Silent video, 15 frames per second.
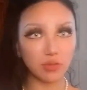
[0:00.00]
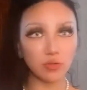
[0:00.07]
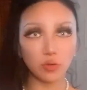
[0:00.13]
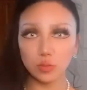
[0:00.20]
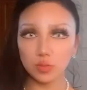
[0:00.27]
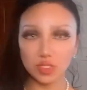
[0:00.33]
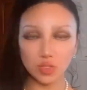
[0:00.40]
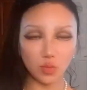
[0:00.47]

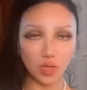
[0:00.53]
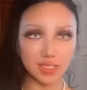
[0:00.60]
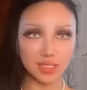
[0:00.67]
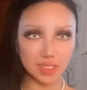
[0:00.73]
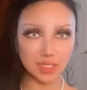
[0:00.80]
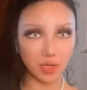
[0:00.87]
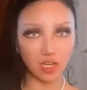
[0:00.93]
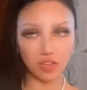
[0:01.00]

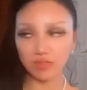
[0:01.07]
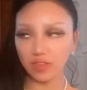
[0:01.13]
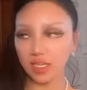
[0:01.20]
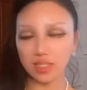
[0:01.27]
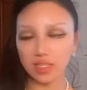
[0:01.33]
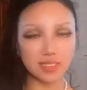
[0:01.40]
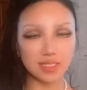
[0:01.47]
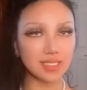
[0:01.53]
Performance-wise, it's
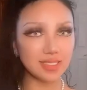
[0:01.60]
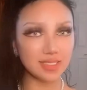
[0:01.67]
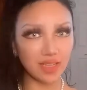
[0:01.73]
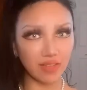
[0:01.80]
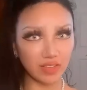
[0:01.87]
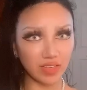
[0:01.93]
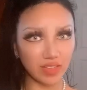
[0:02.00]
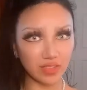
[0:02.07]
perfect. This has
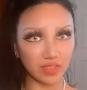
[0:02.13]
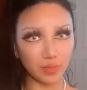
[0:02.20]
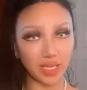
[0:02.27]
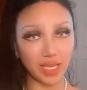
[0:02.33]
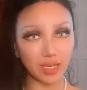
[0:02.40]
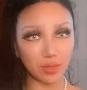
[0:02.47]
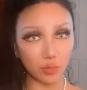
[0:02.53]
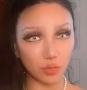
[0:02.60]
never
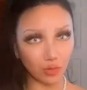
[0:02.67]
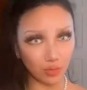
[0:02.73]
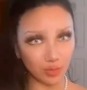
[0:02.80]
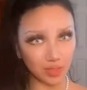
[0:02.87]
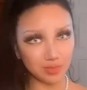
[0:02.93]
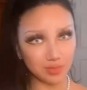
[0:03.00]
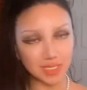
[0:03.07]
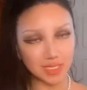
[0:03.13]
given me any
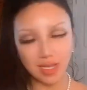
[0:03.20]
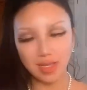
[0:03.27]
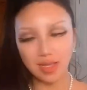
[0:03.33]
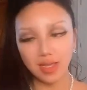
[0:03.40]
problems.